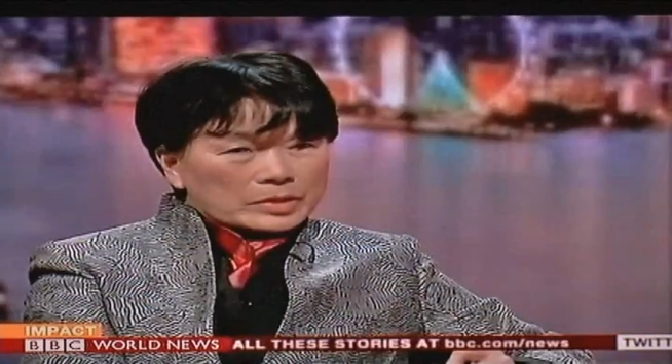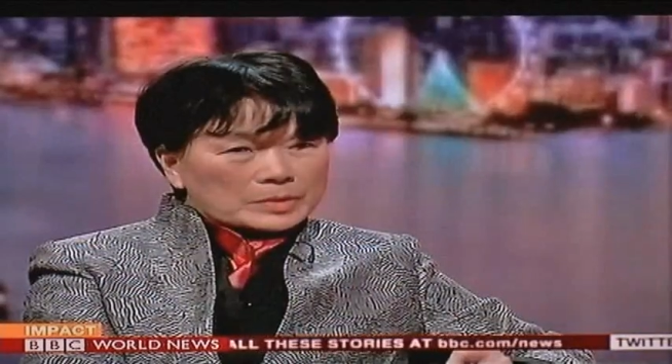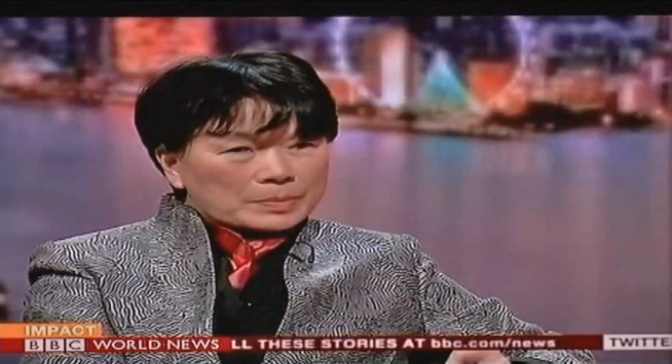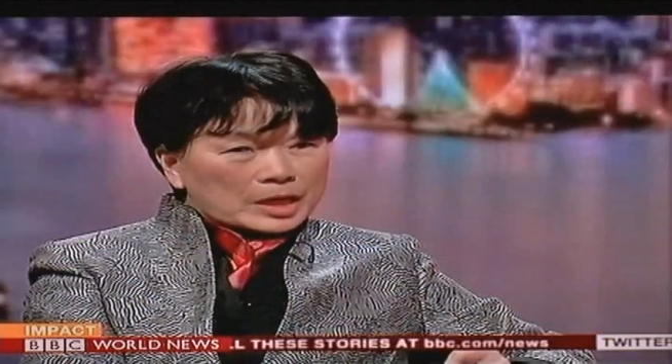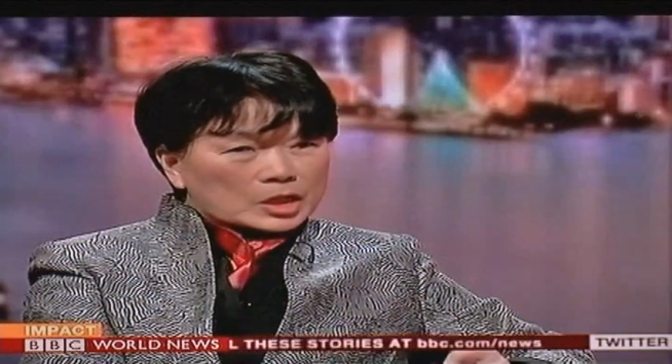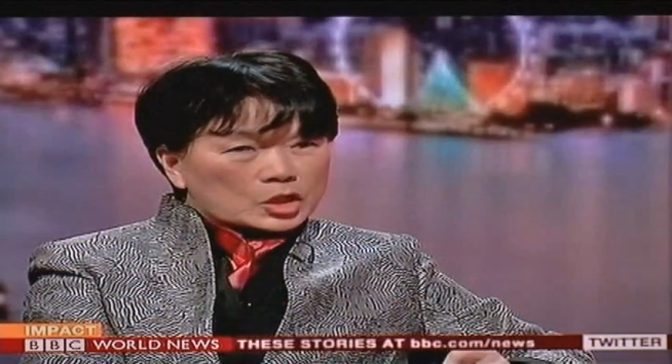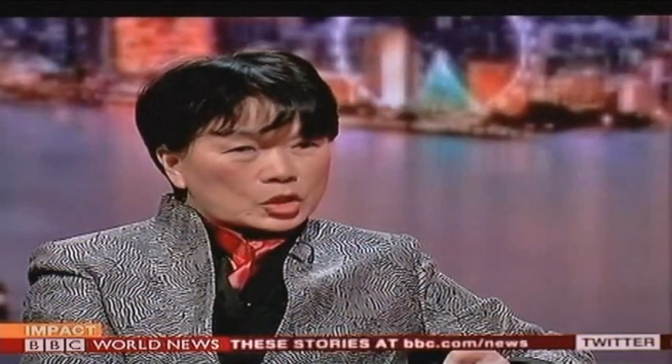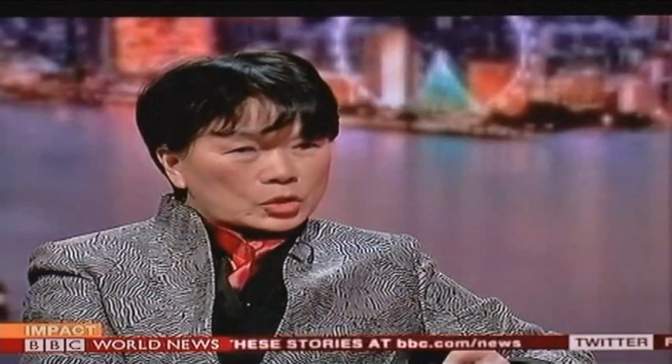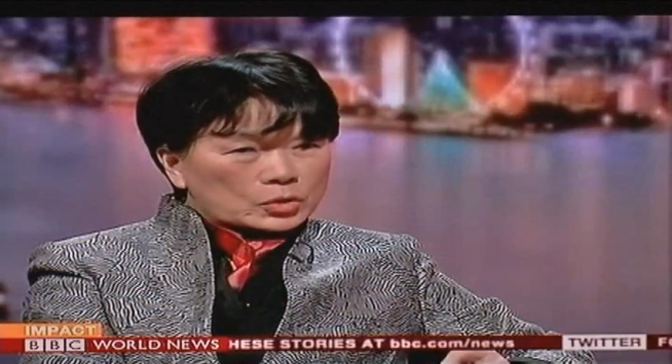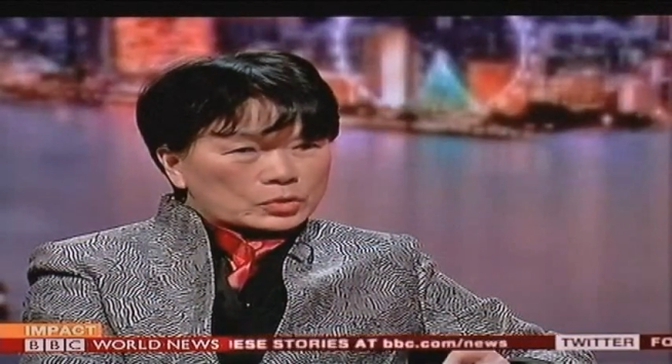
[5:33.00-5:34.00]
respect
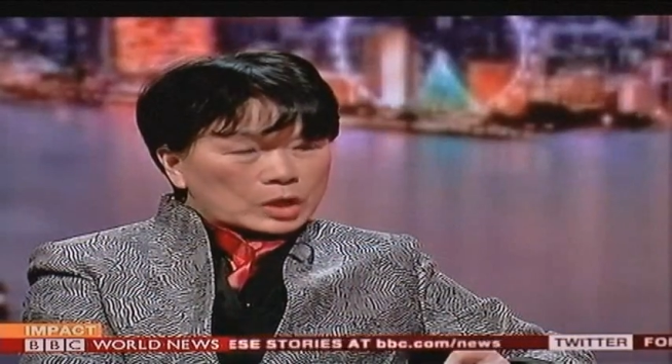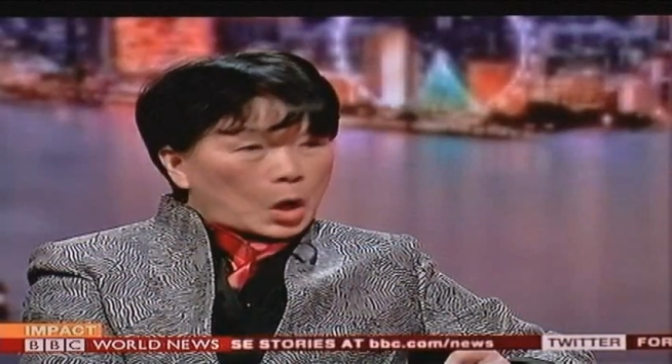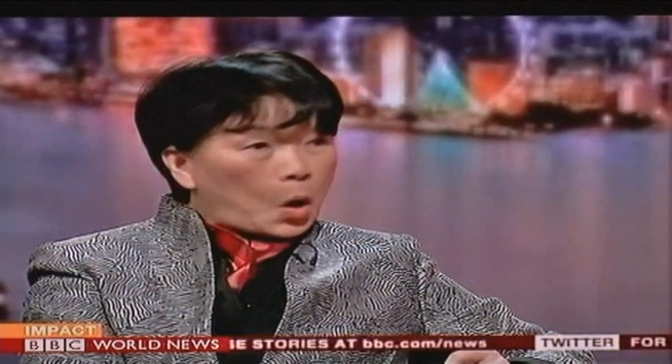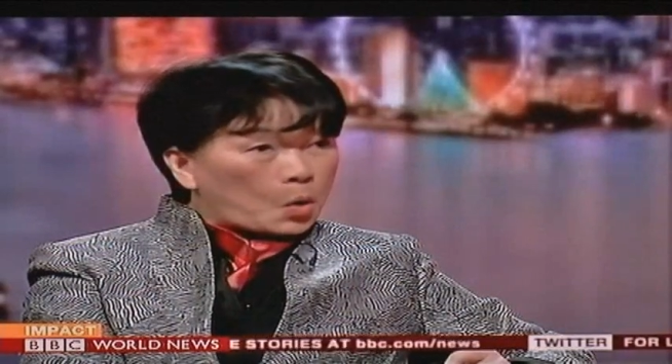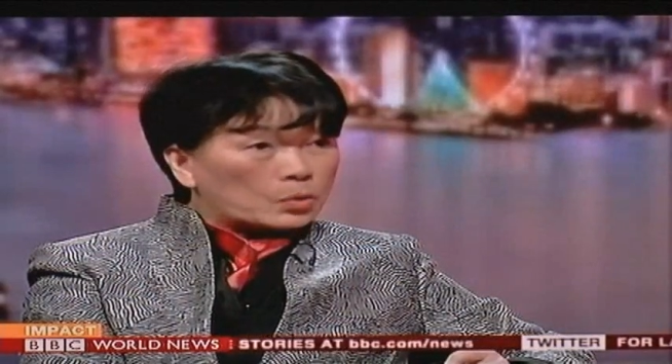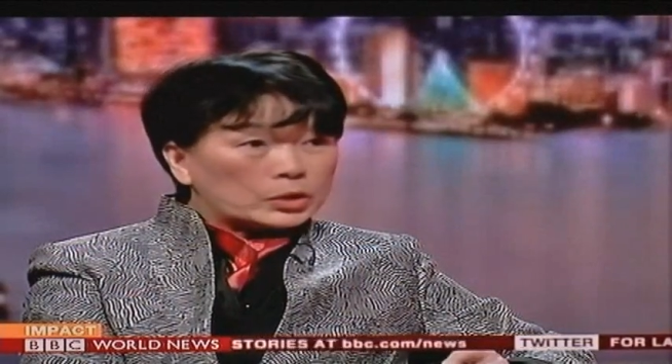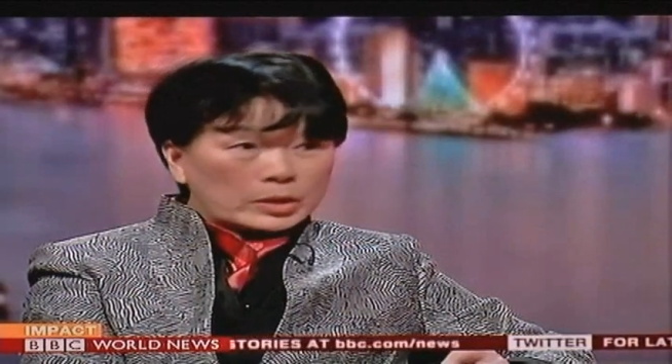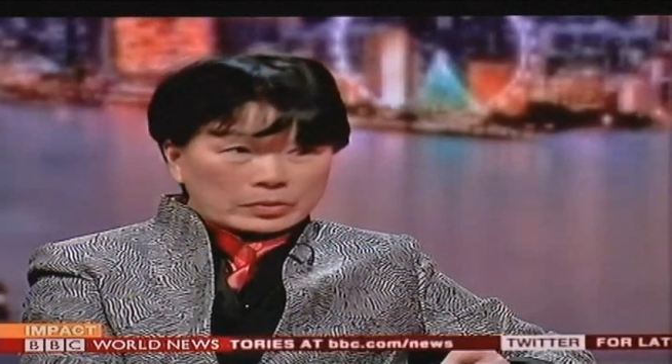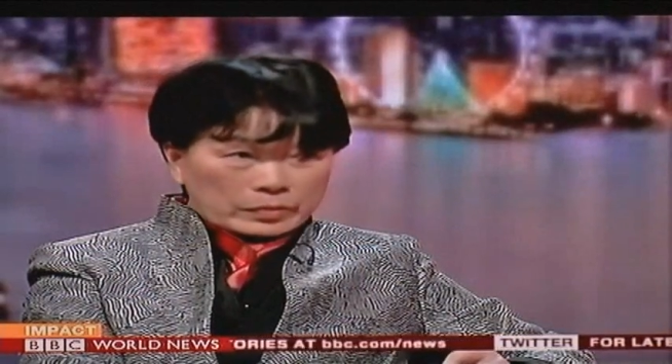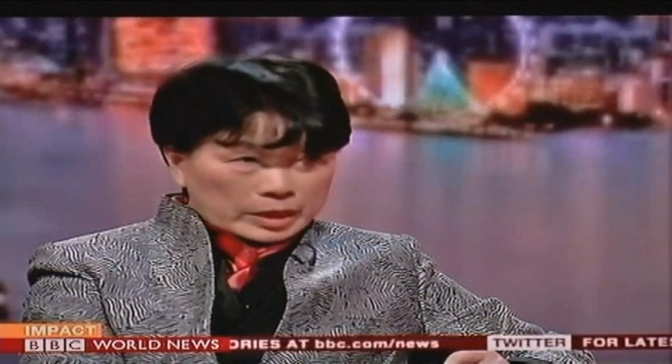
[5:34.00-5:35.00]
to the whole
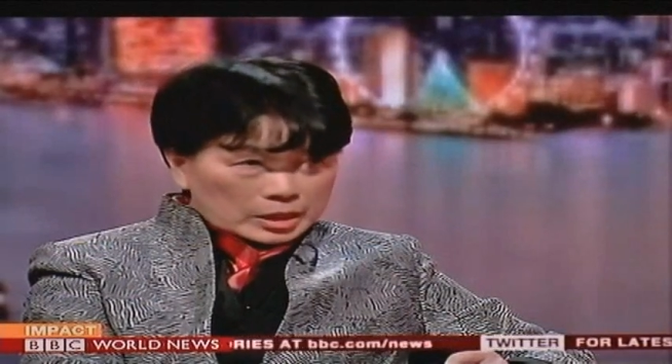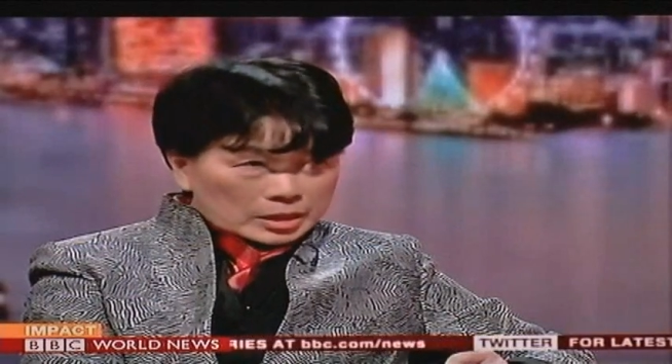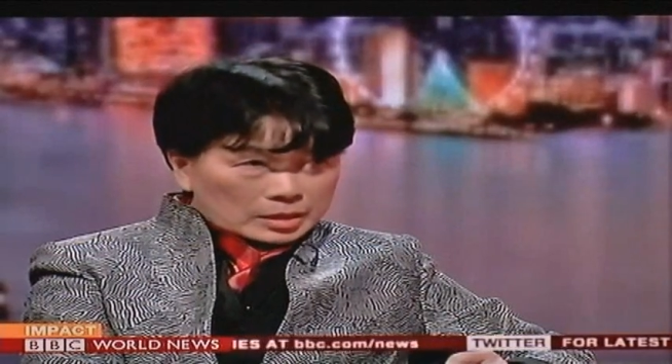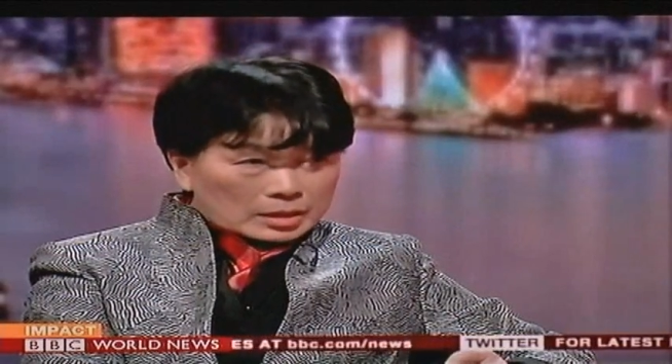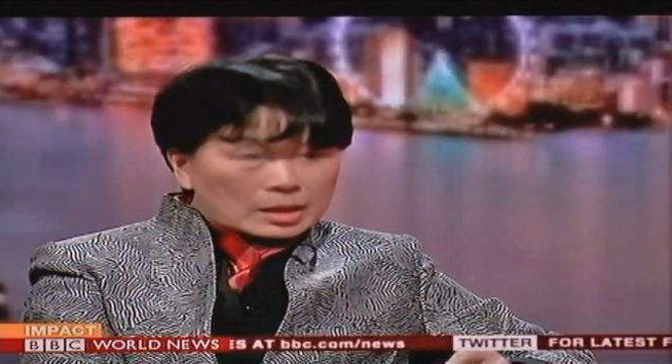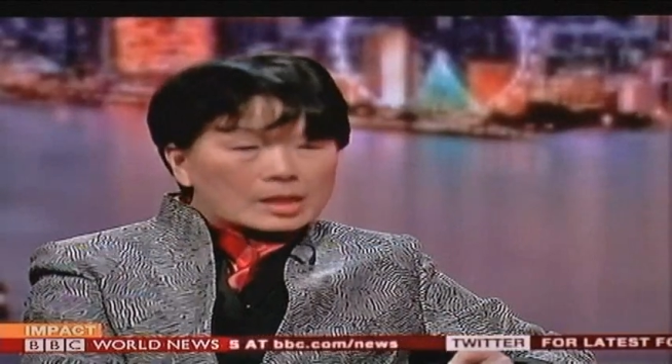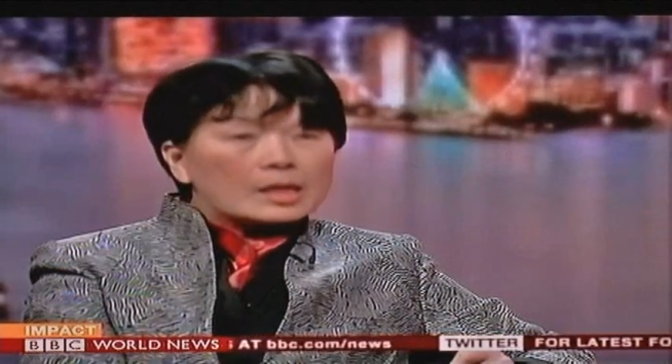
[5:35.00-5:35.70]
generation,